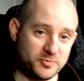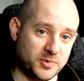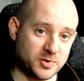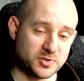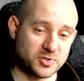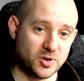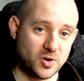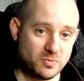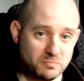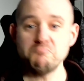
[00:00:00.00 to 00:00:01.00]
The other
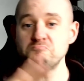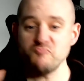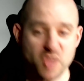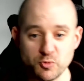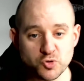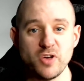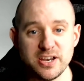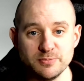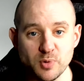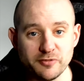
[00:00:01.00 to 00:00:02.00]
2, it was
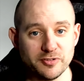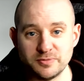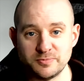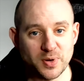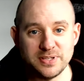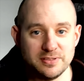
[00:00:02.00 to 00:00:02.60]
reasonable for 20,